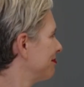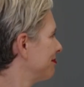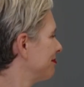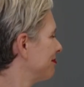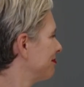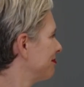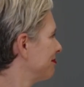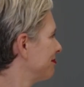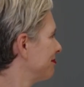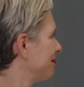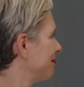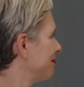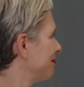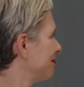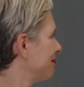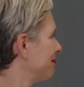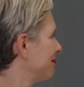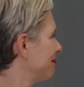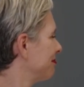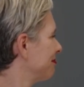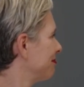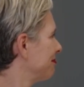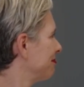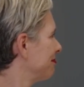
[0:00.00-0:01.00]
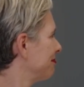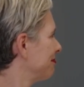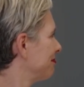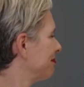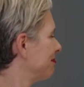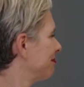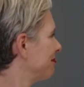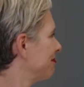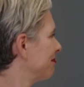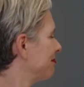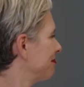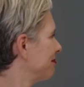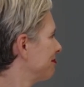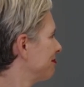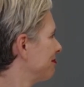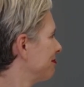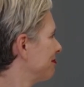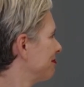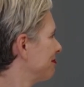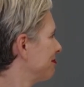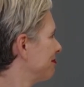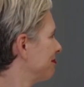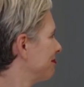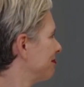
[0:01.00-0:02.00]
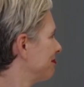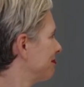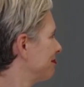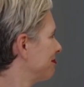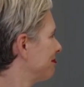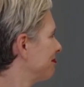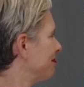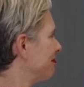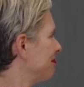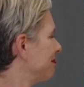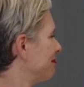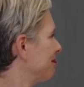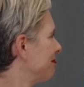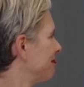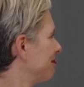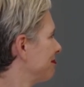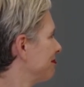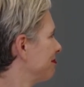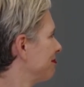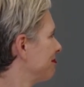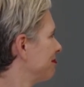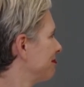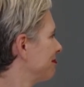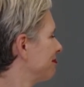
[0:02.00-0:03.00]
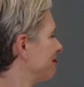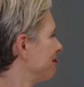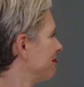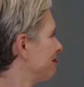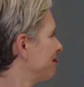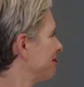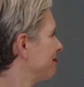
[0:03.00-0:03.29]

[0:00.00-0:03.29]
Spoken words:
This person isn't speaking.